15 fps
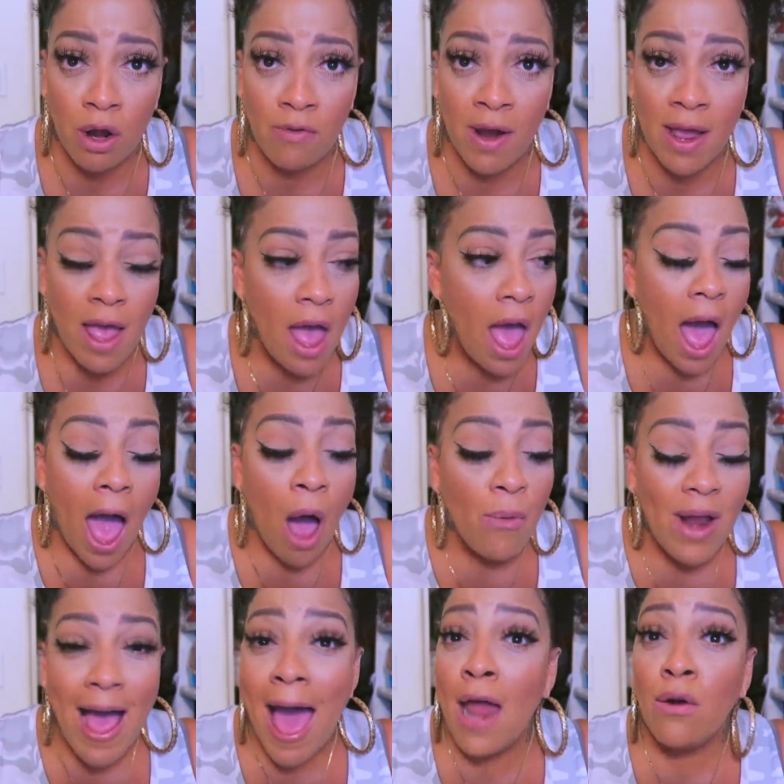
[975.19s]
All right. I
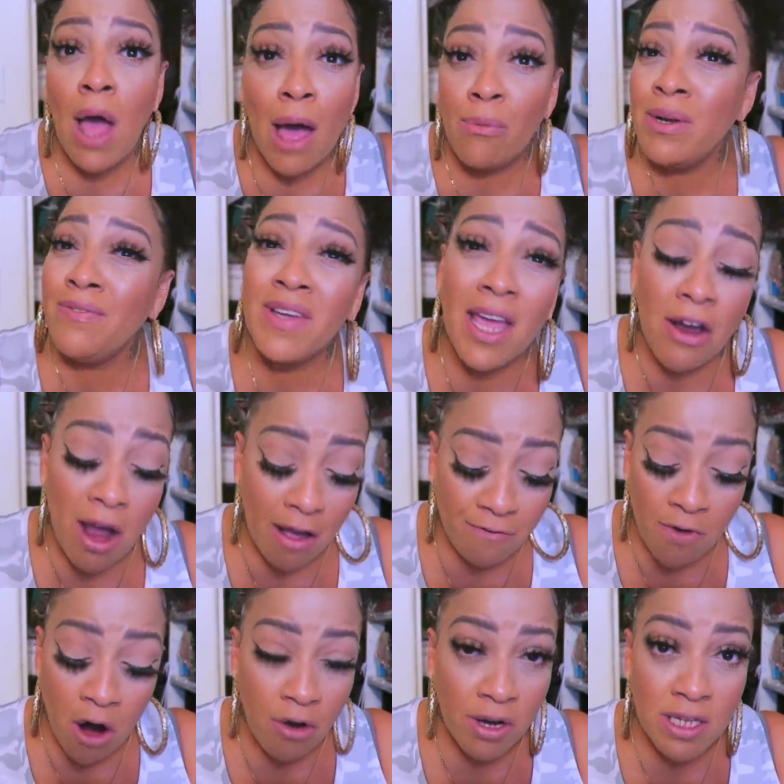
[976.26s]
would. I don't. I wouldn't even care how
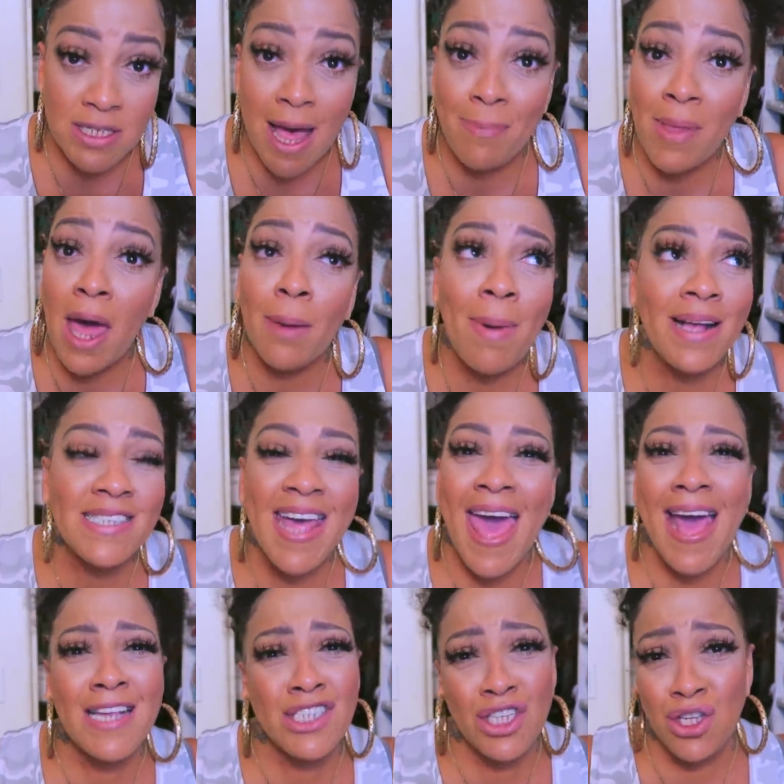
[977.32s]
far it is. I'm not about to
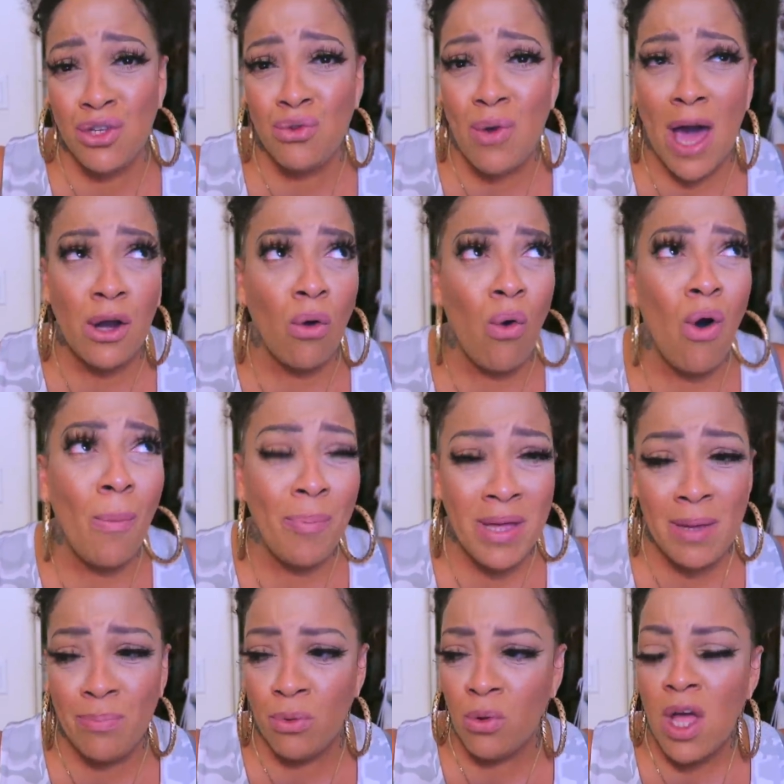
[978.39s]
ask you out of all
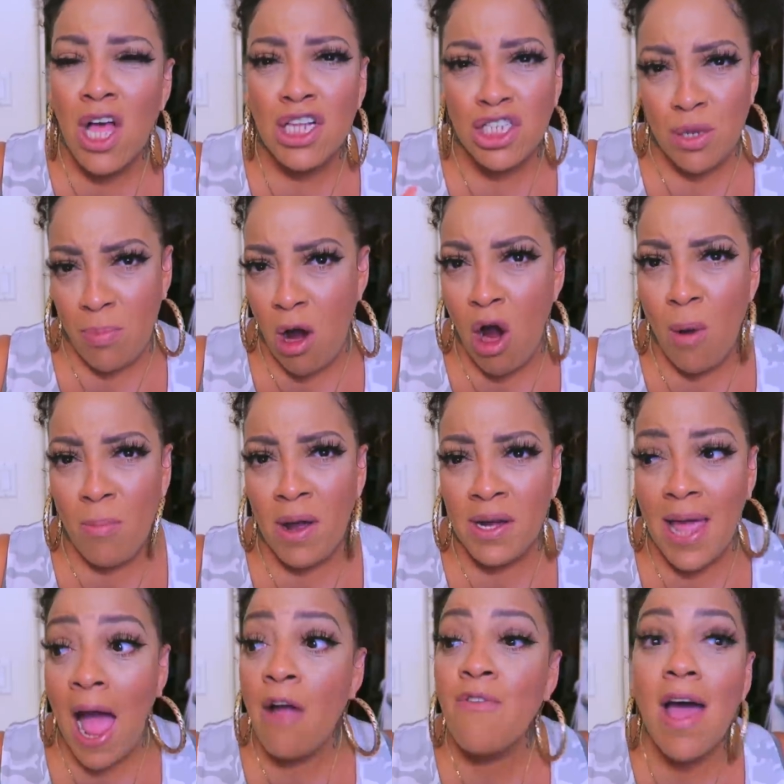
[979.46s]
people to borrow
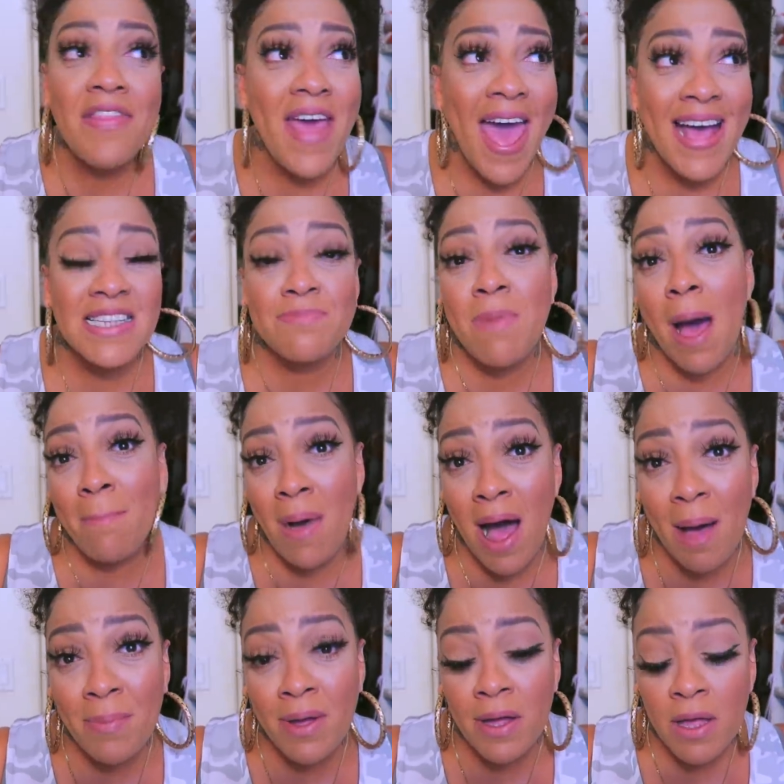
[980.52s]
money. I'd rather ask my
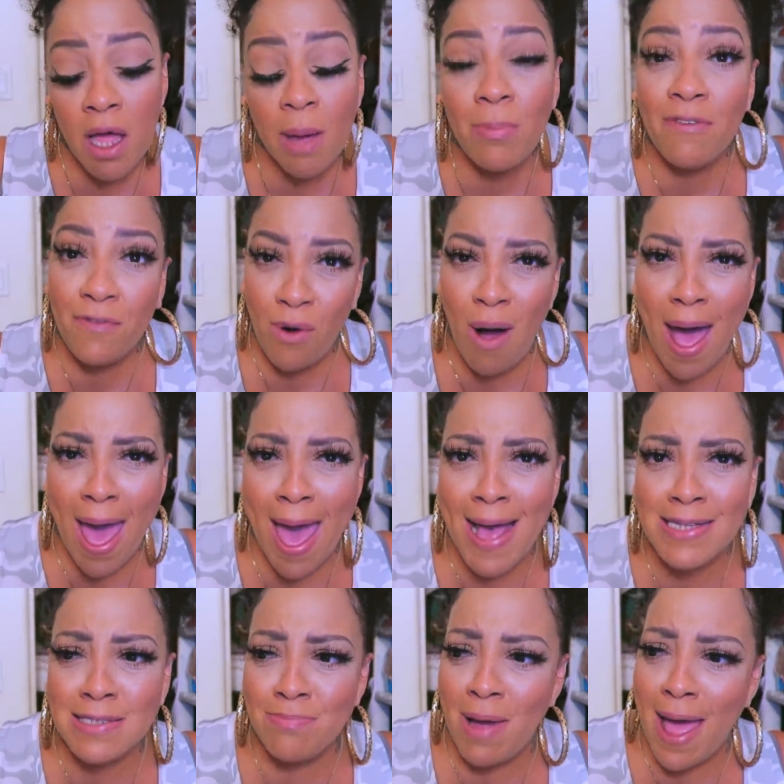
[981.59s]
mama before I
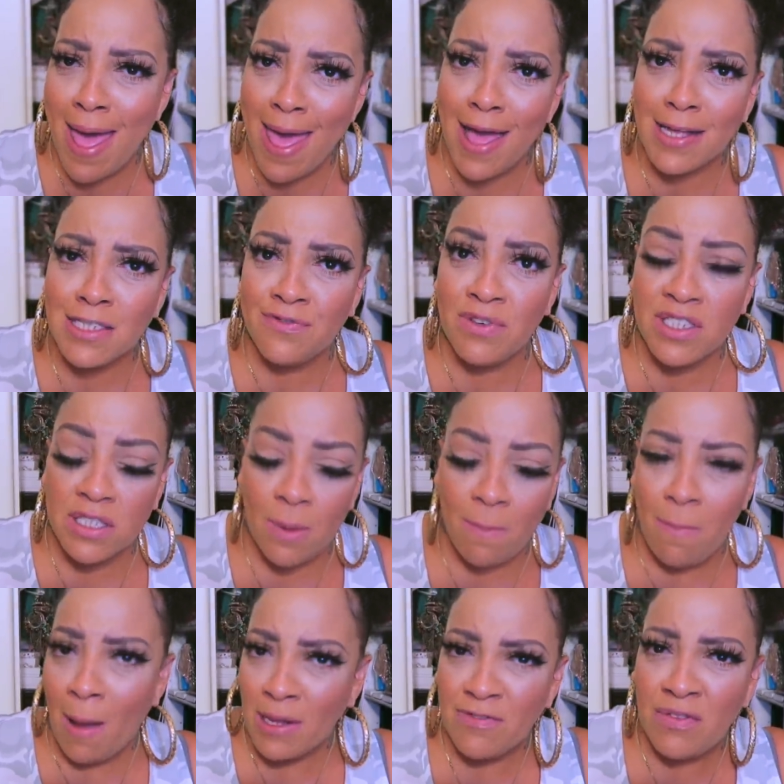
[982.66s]
ask my ex for
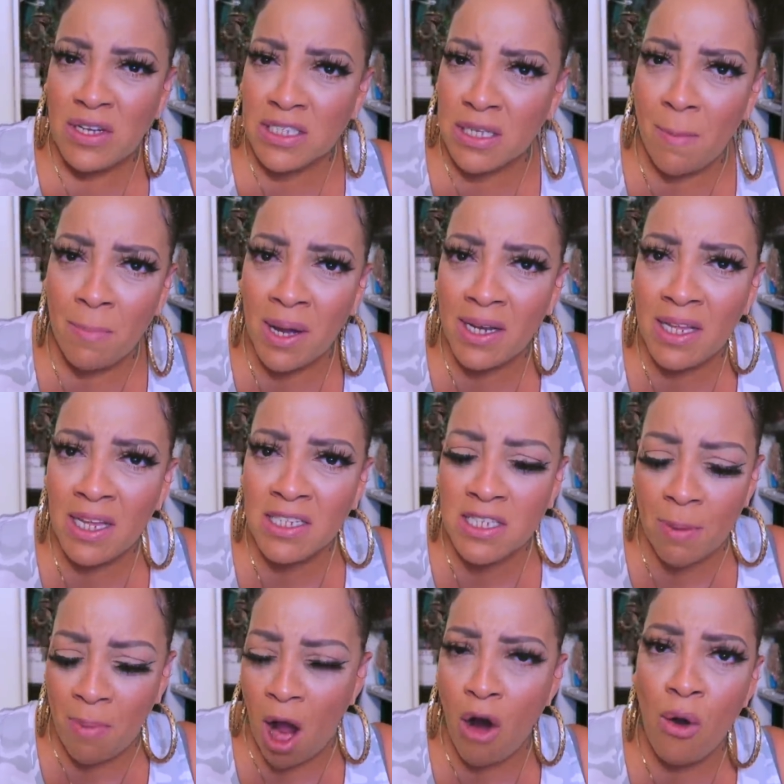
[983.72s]
some for some money
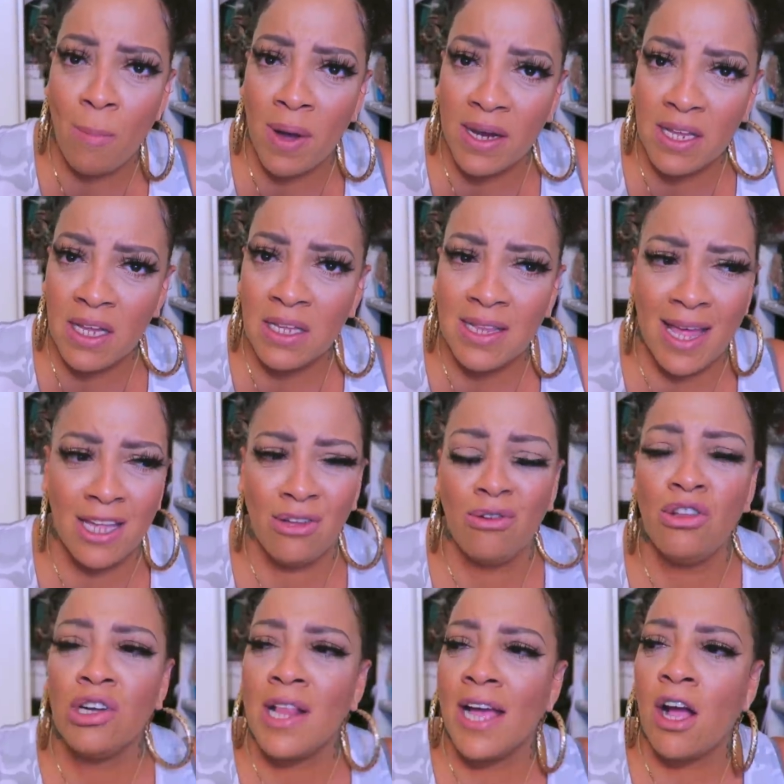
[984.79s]
to borrow money. Like you
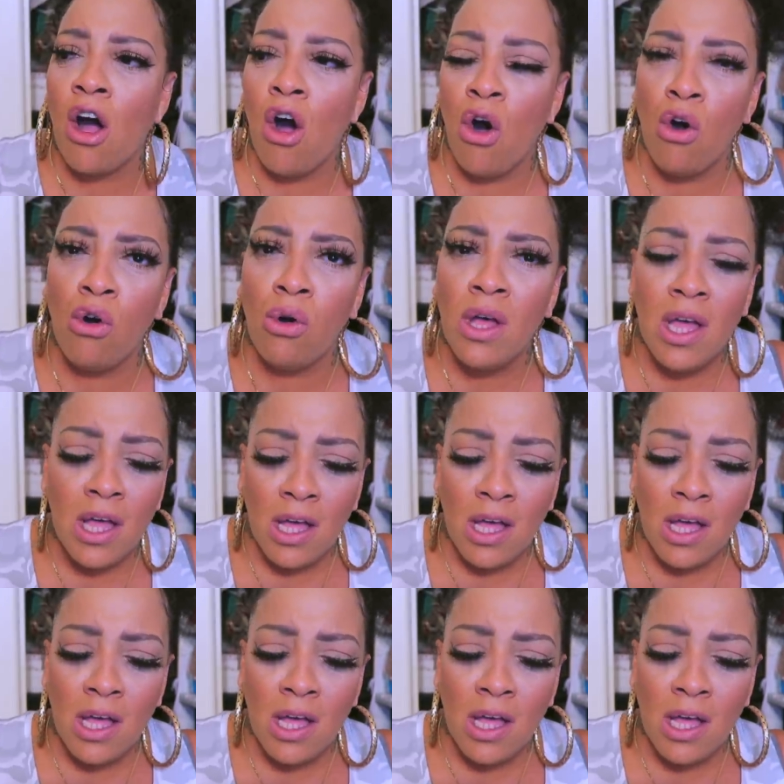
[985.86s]
look like a whole.